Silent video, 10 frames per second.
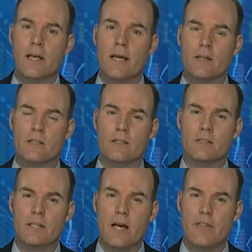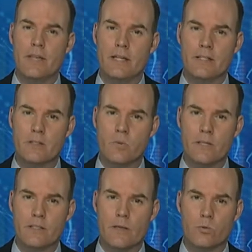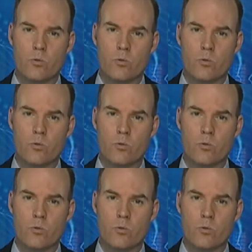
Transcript: out in South East Queensland.